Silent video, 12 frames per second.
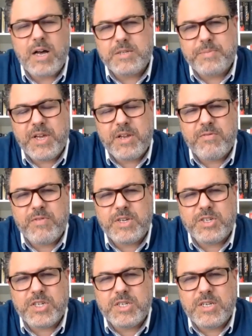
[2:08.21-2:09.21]
speaking of
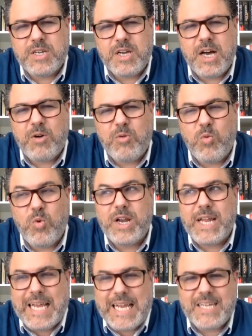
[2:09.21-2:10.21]
vision,
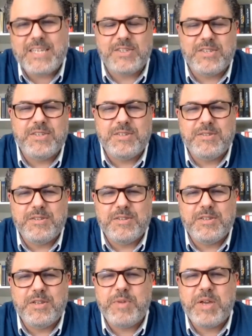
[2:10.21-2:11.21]
what is
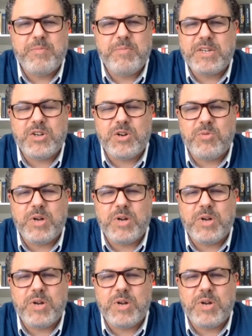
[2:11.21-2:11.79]
the big picture?